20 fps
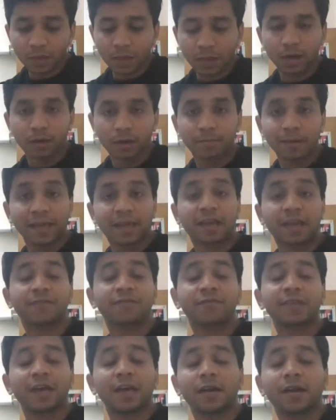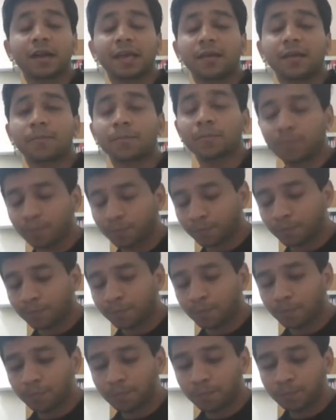uh, like if they are like
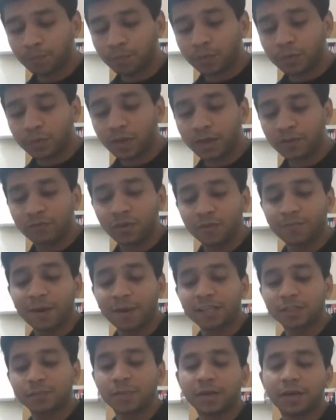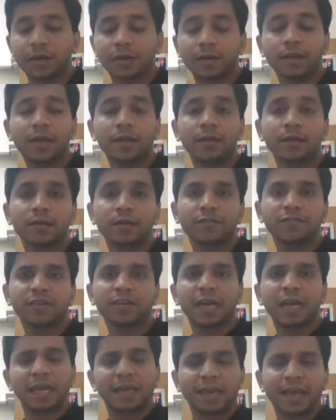if you participated in
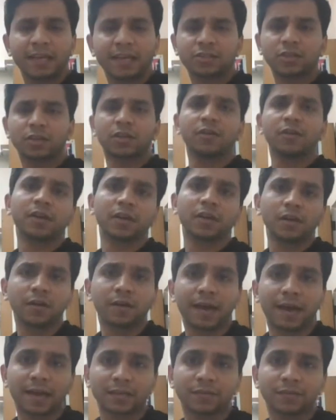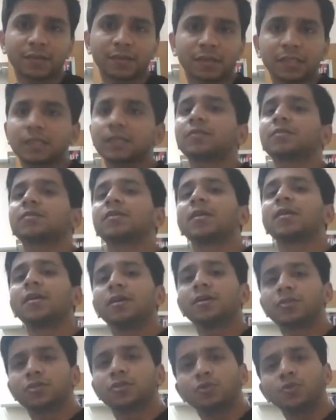different like extracurricular activities
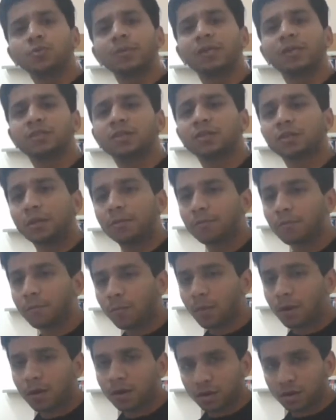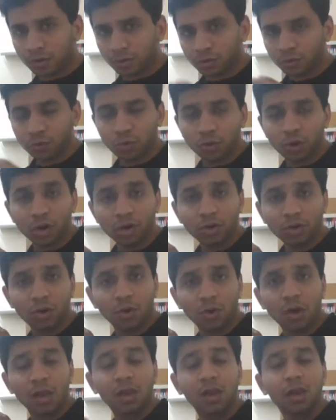so do mention them do not
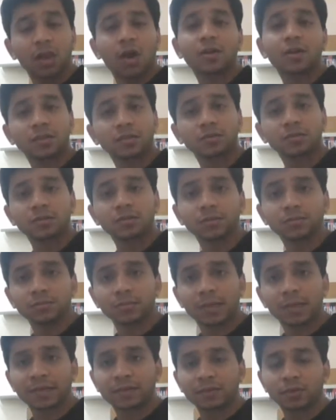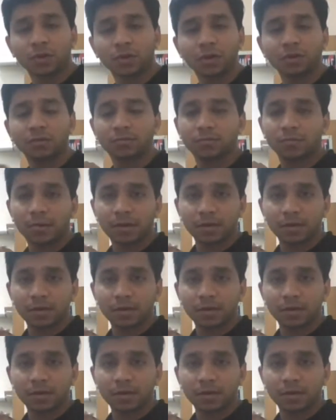go a lot into them like do not